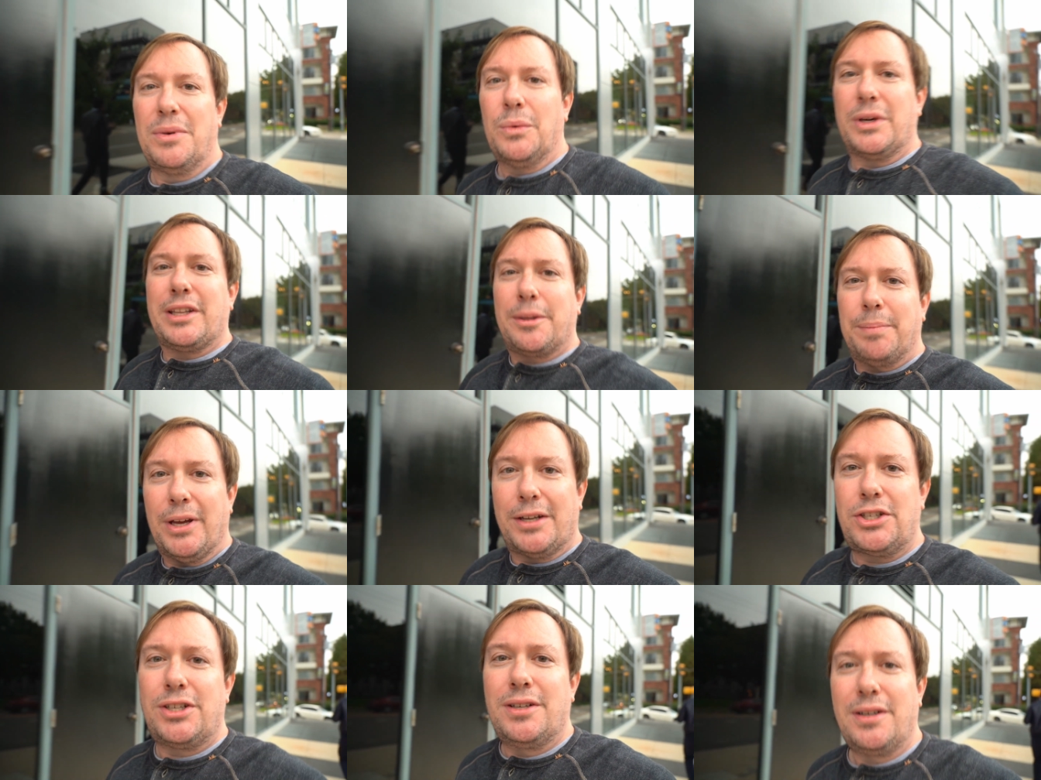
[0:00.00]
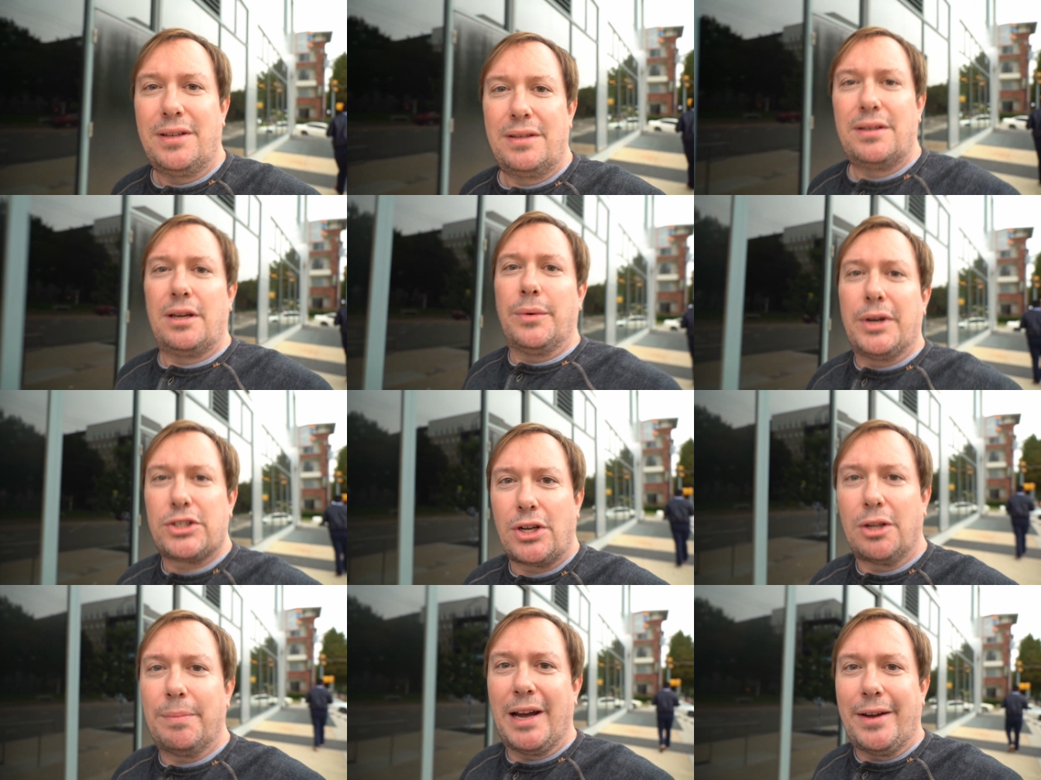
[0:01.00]
but we'll get the pitch, hear what it's
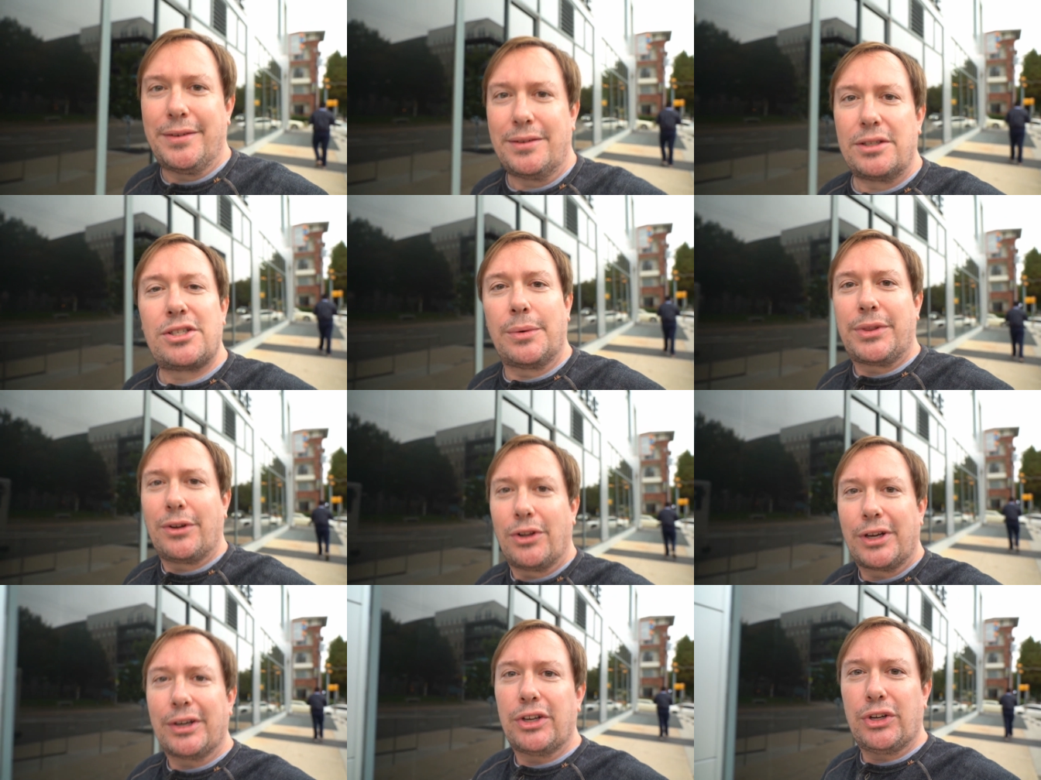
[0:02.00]
all about, see what they're looking to